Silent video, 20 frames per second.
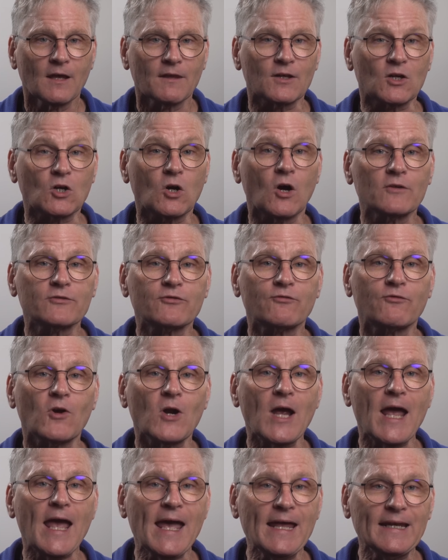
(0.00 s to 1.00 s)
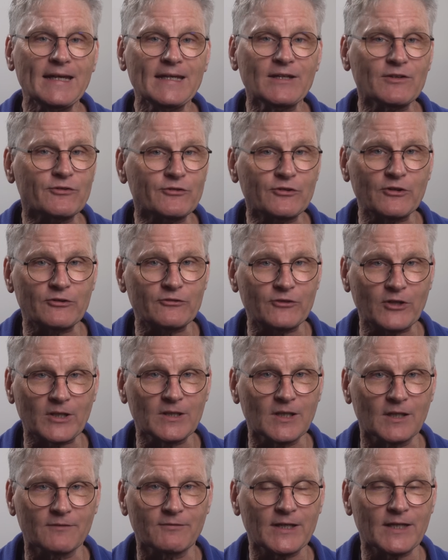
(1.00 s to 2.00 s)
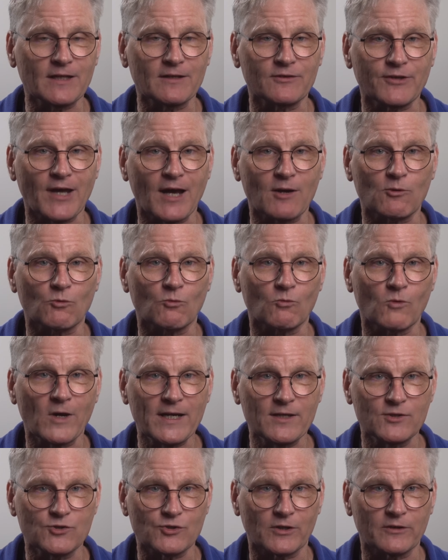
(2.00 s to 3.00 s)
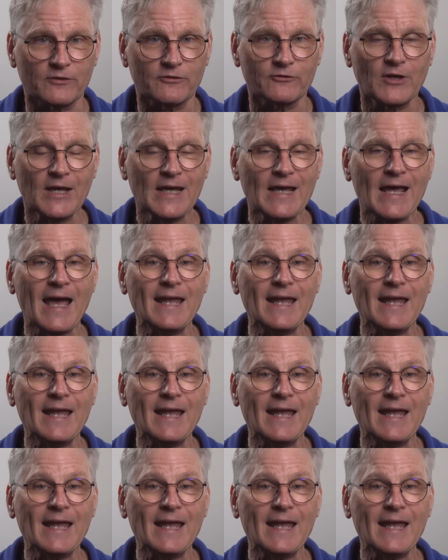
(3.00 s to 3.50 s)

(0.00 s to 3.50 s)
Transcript: The cost for any assisted living is outrageous.